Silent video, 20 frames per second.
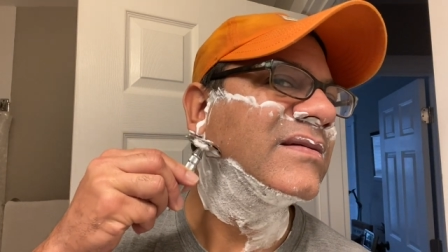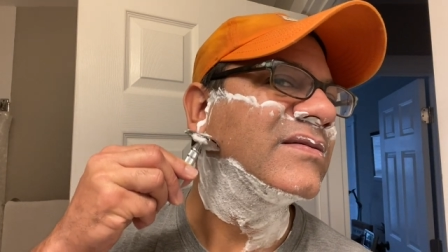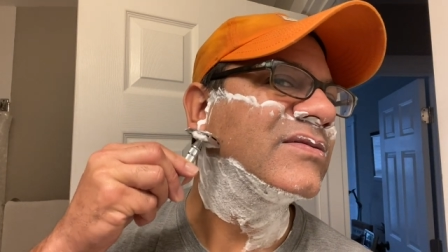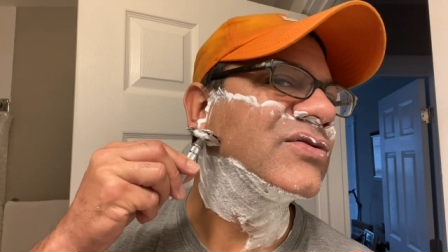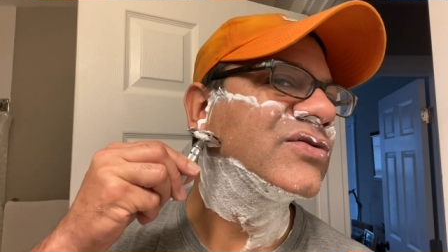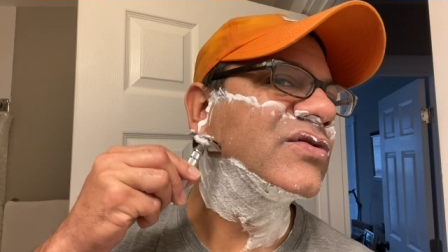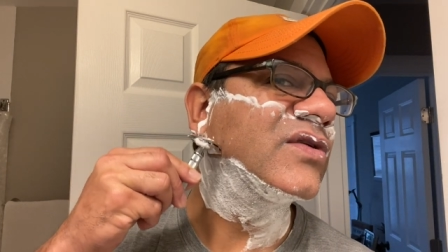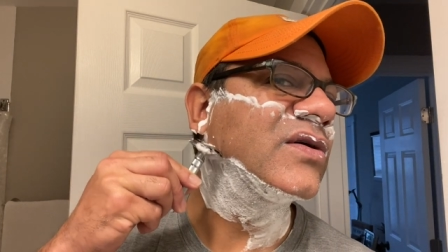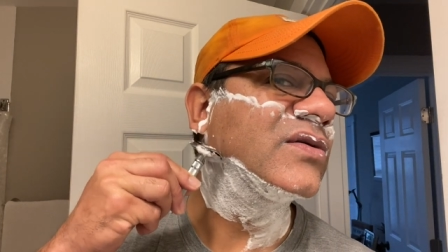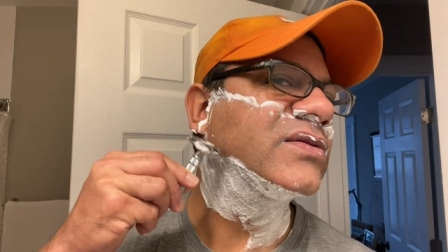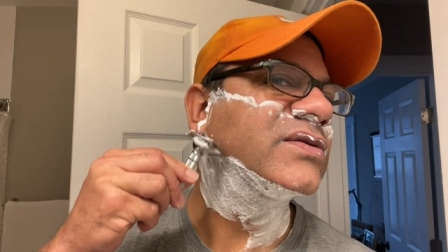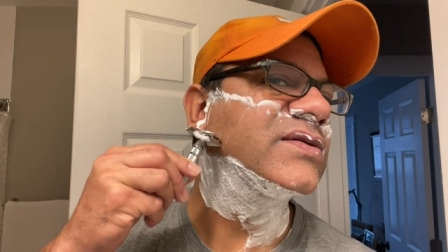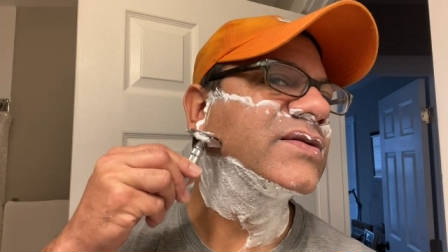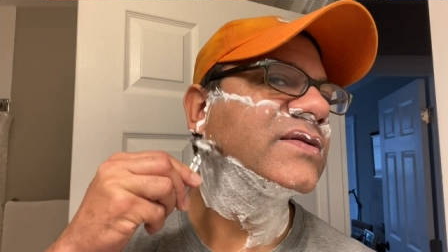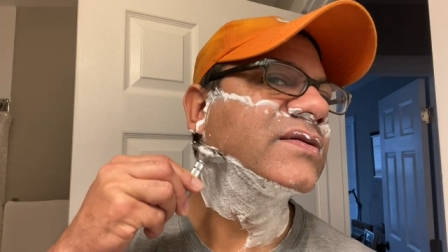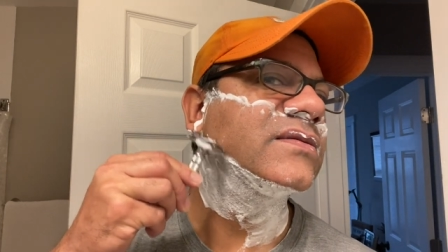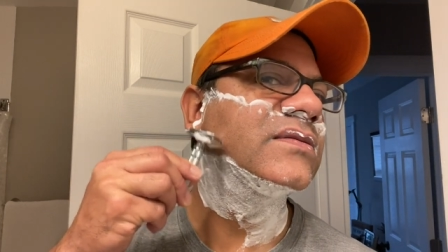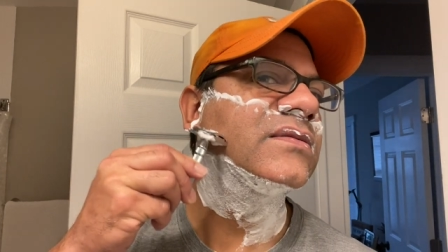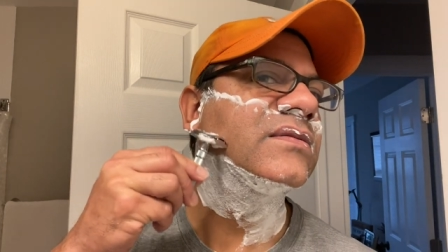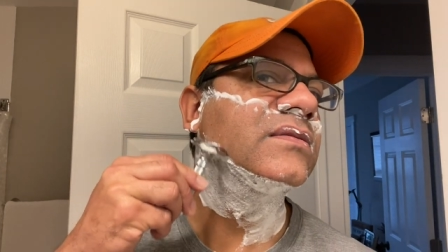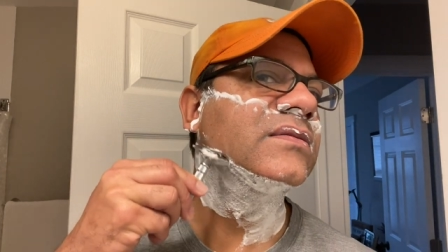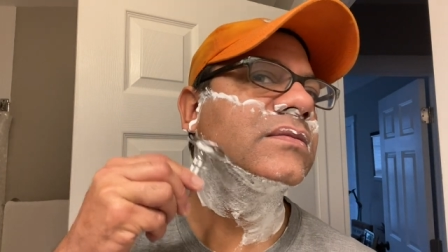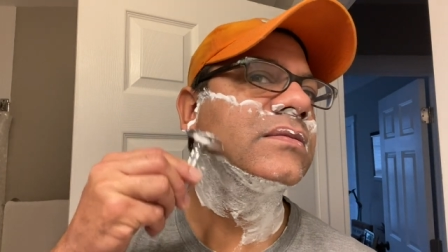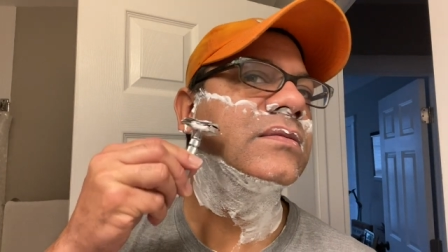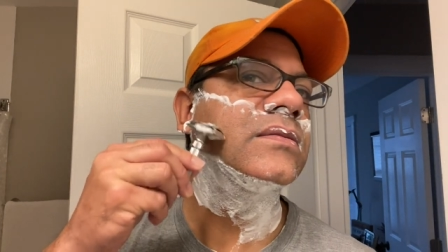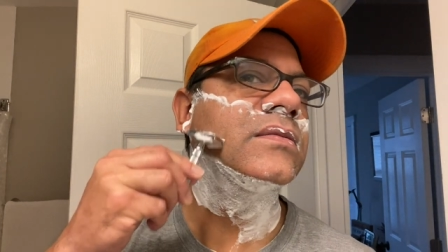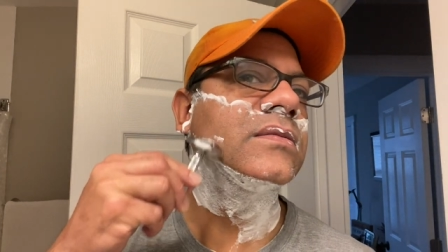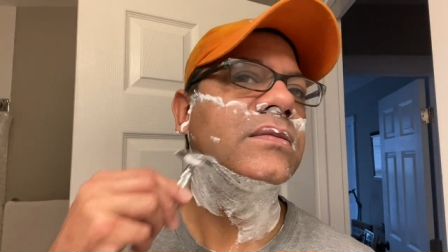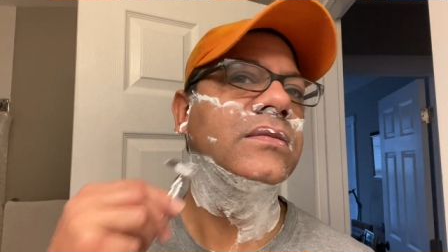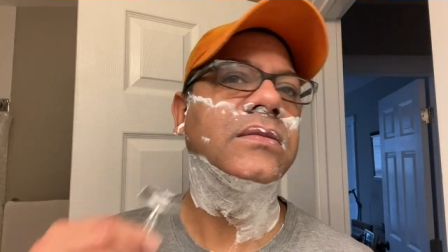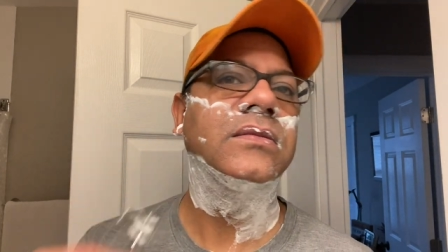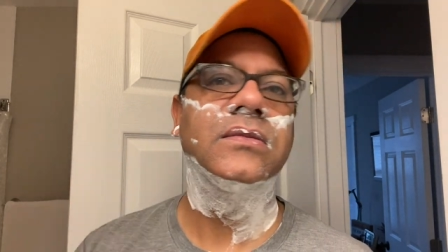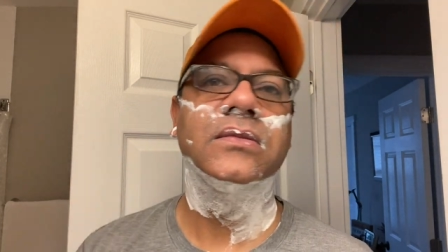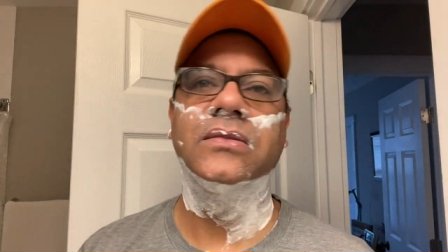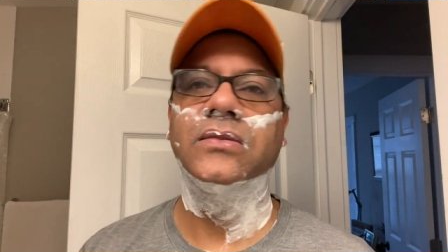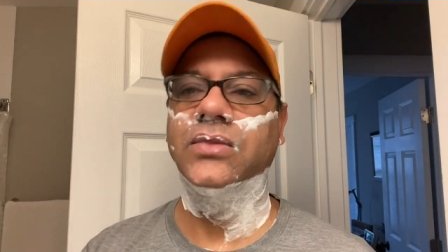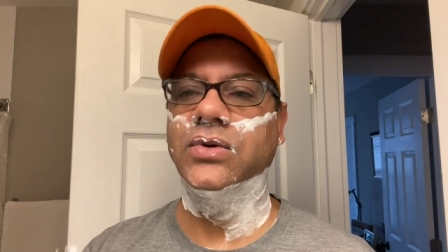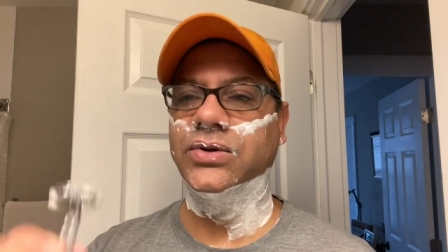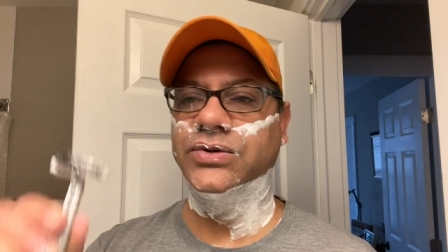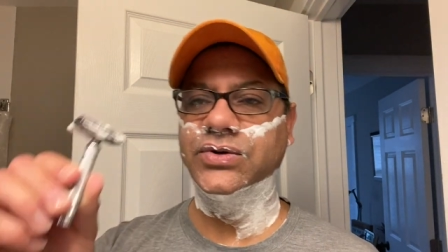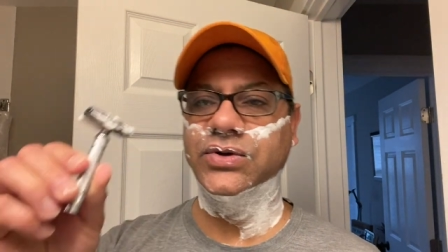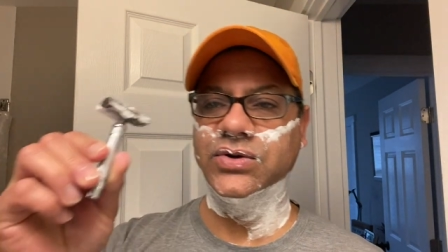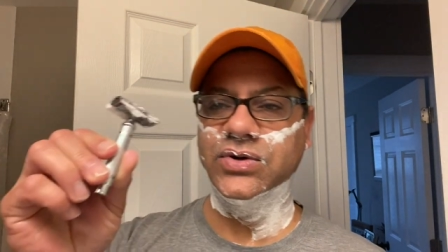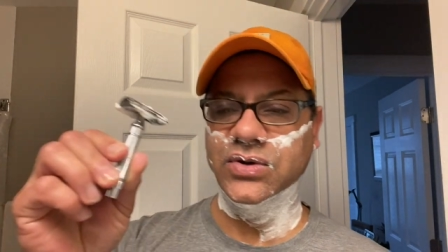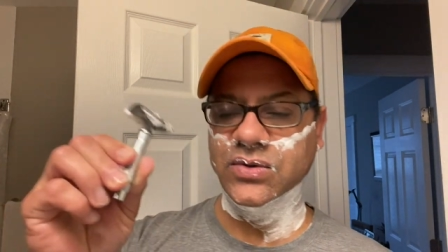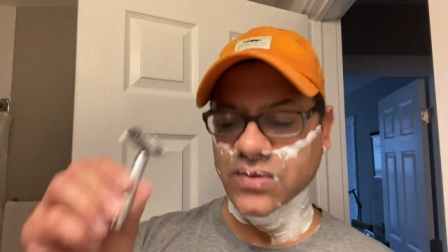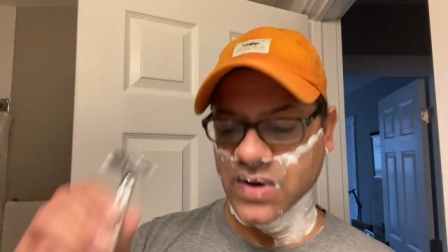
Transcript: strokes will do you